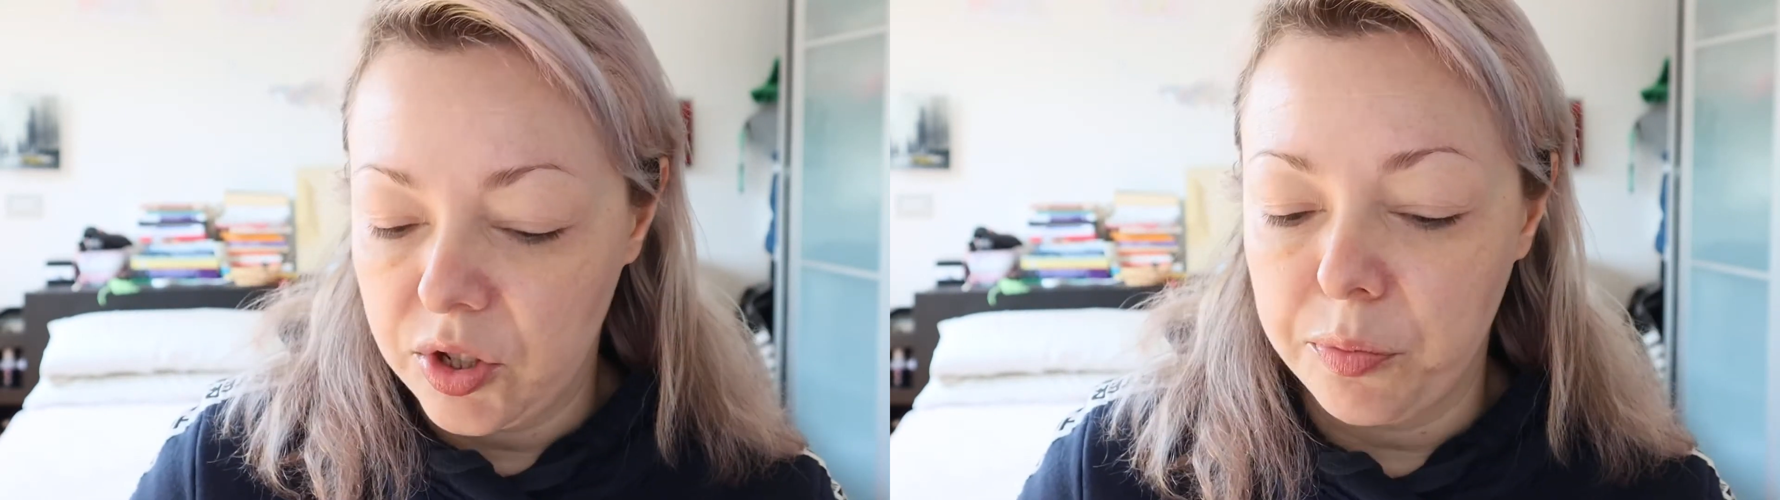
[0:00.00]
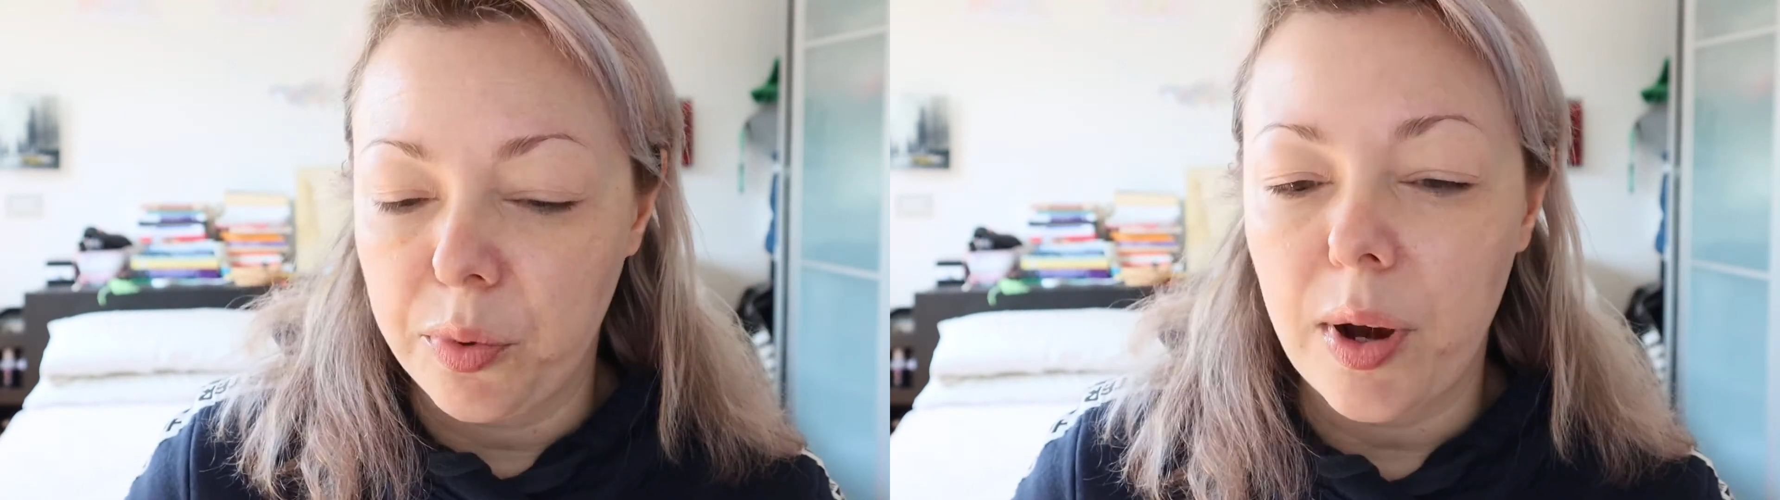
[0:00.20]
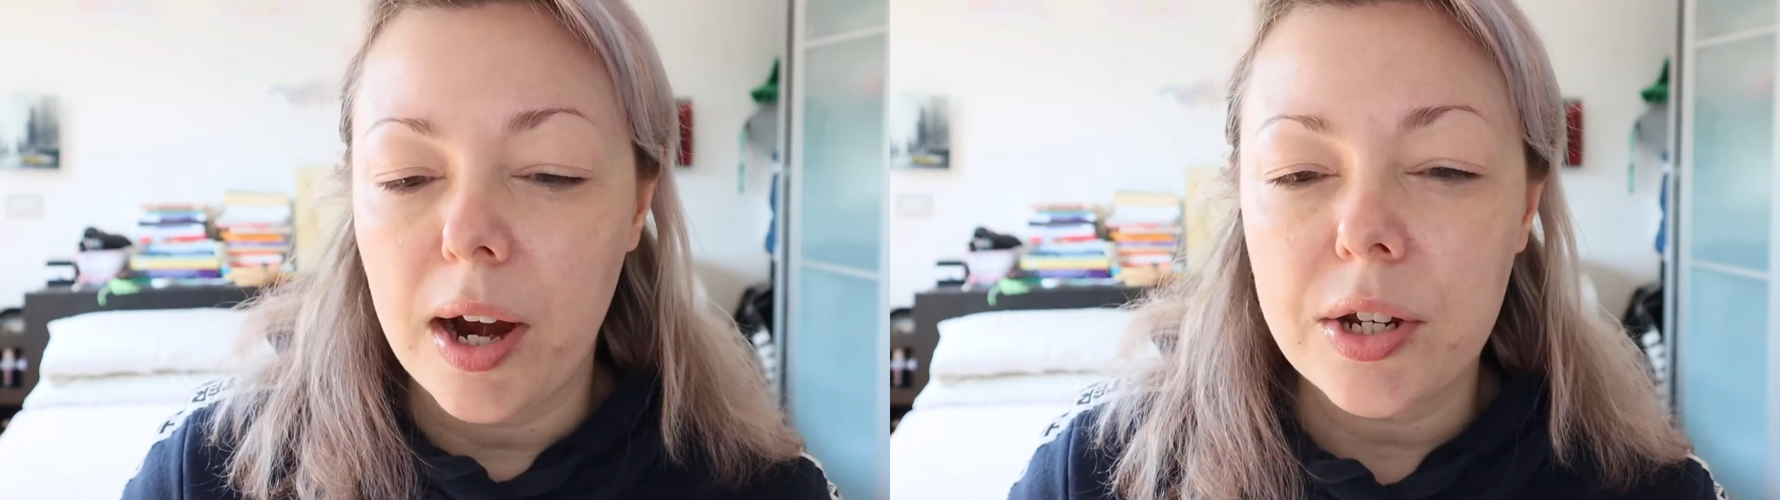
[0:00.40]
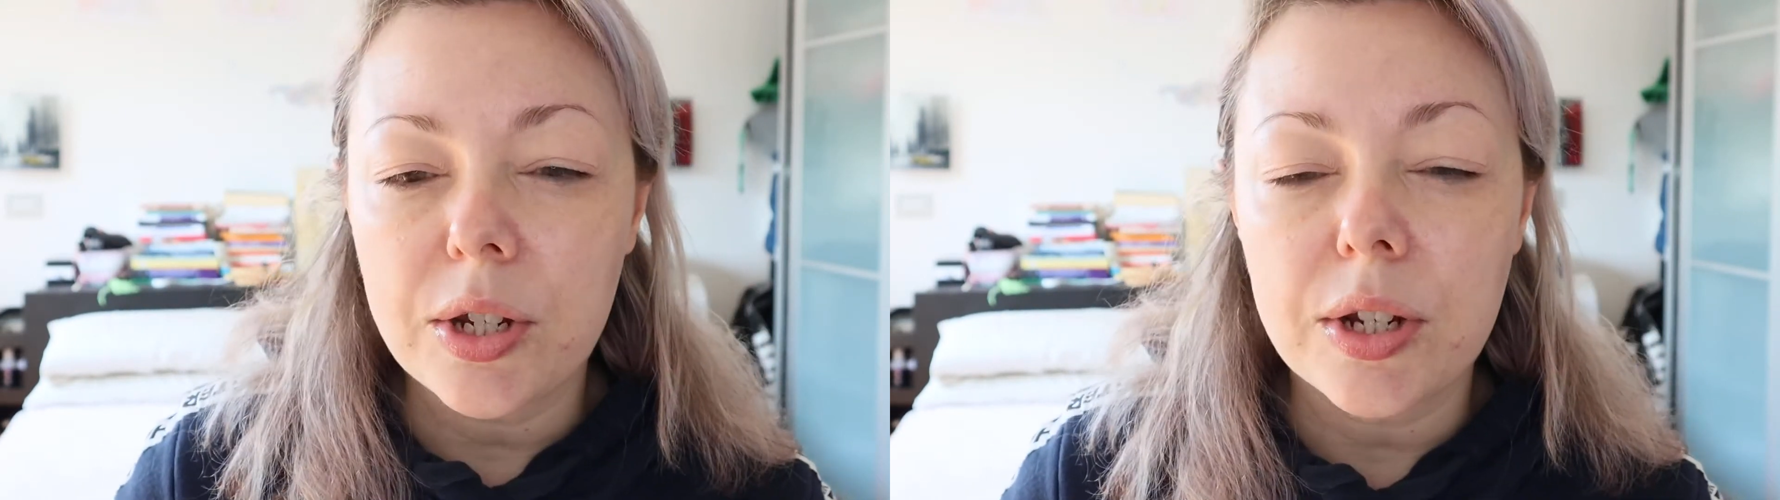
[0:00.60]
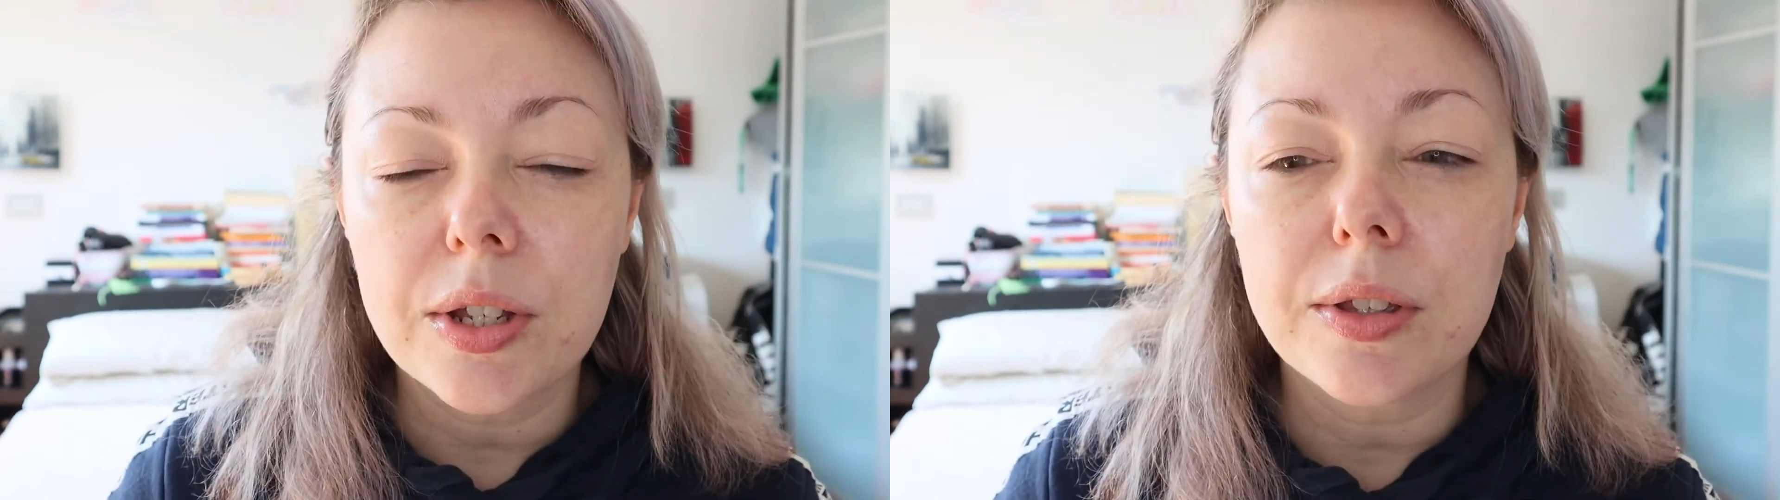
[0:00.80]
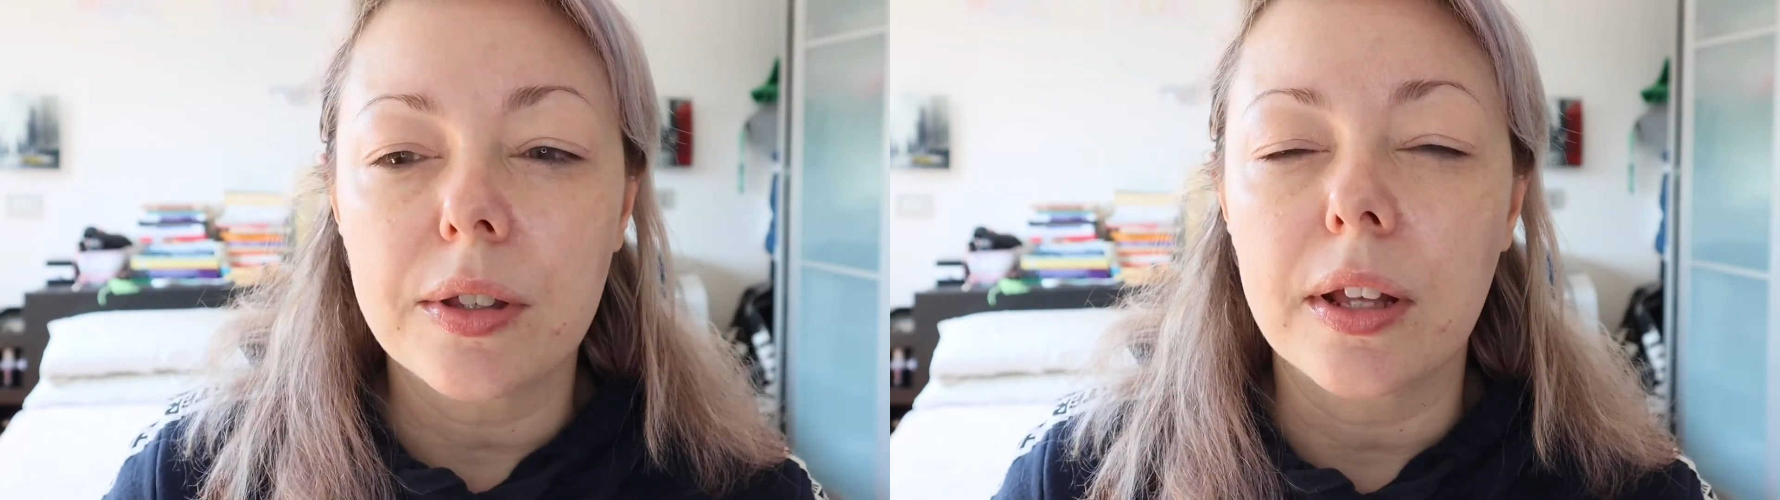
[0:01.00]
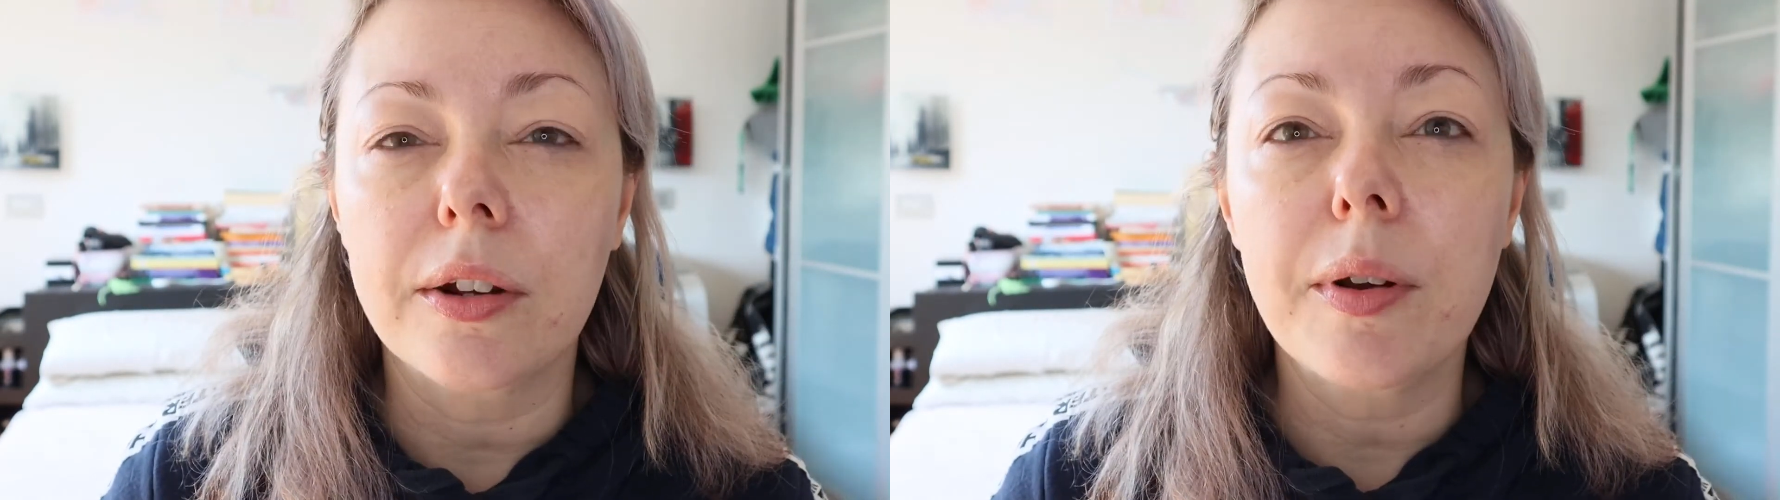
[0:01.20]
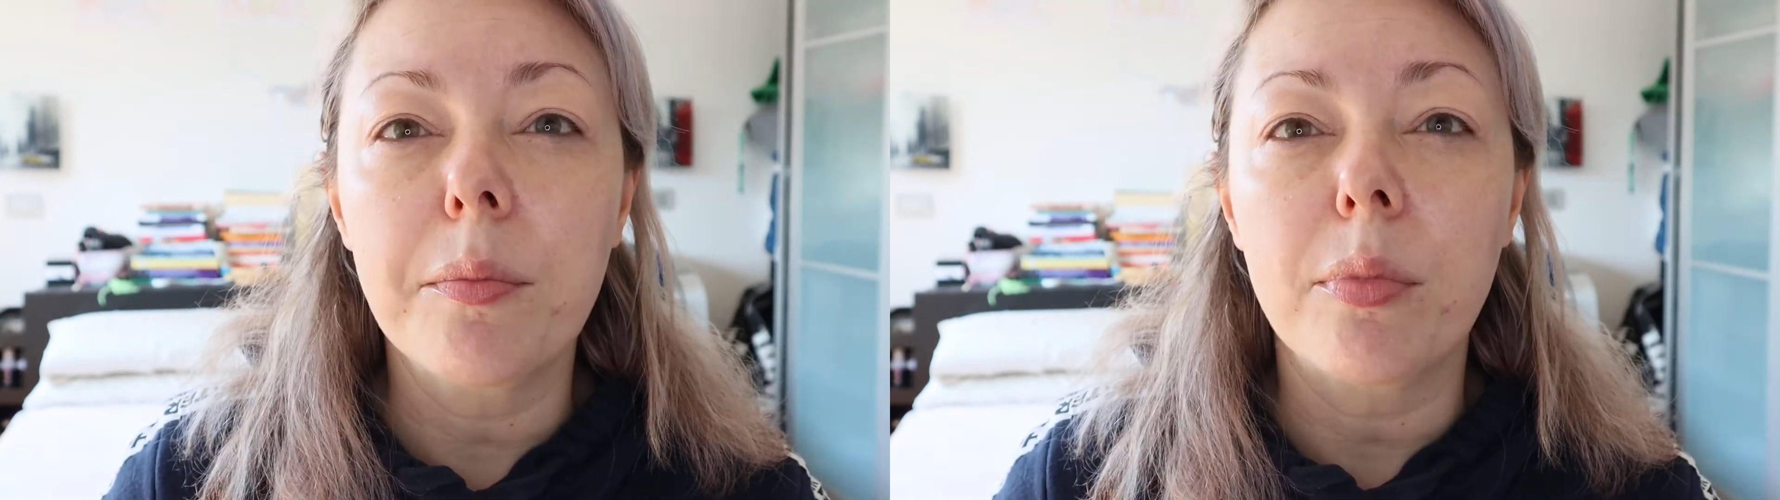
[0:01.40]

brushes, the green